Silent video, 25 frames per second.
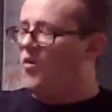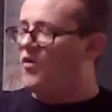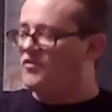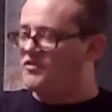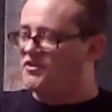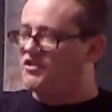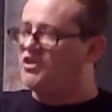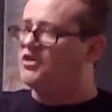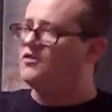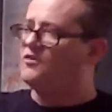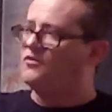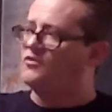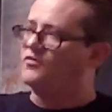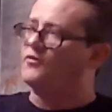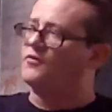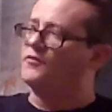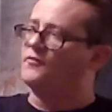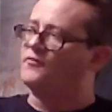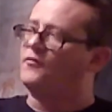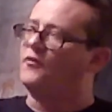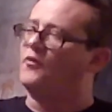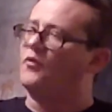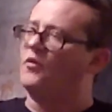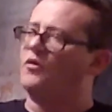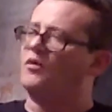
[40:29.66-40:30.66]
more 2 through
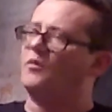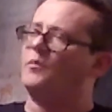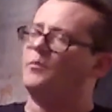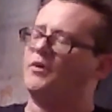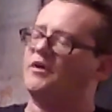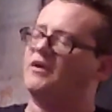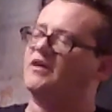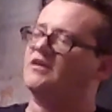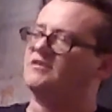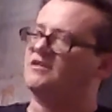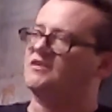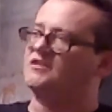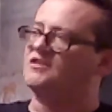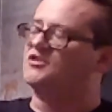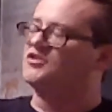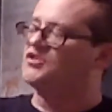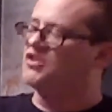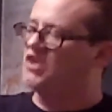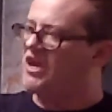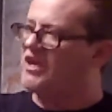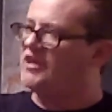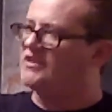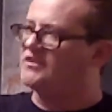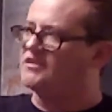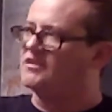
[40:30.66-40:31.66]
4 because it's
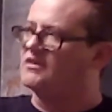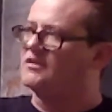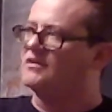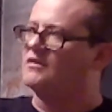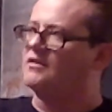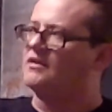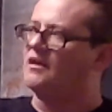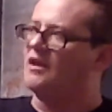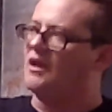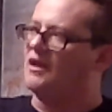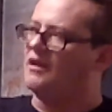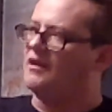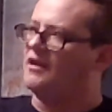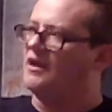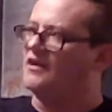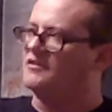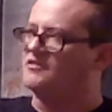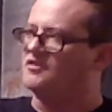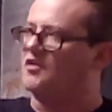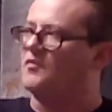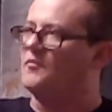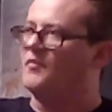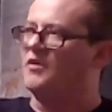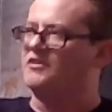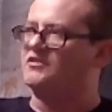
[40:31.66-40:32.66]
Jason and not
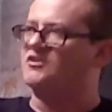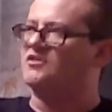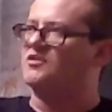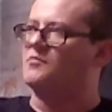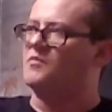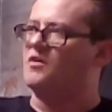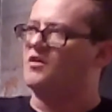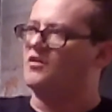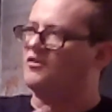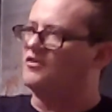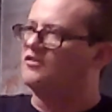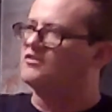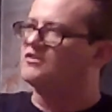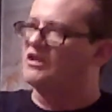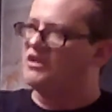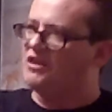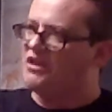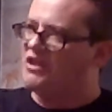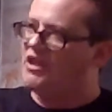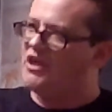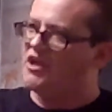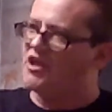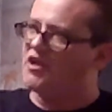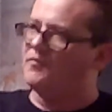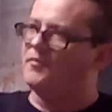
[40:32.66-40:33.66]
so much the mother. There's a
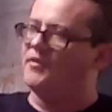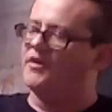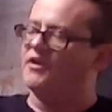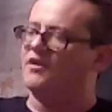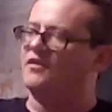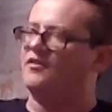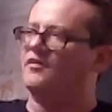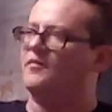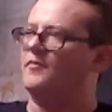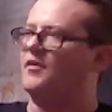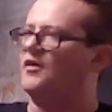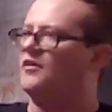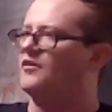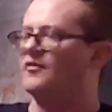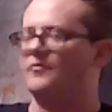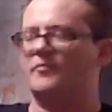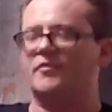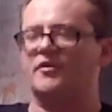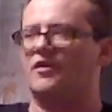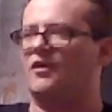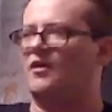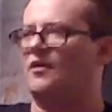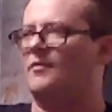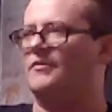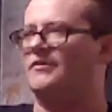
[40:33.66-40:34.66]
little bit of the mother,
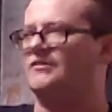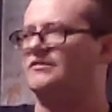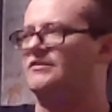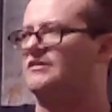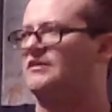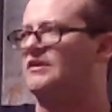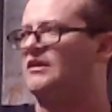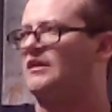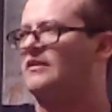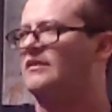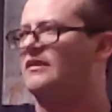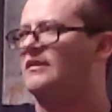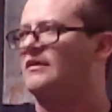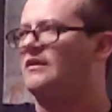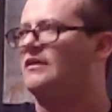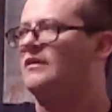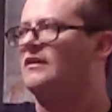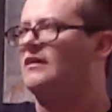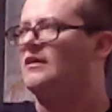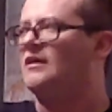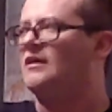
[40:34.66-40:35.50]
but almost nothing.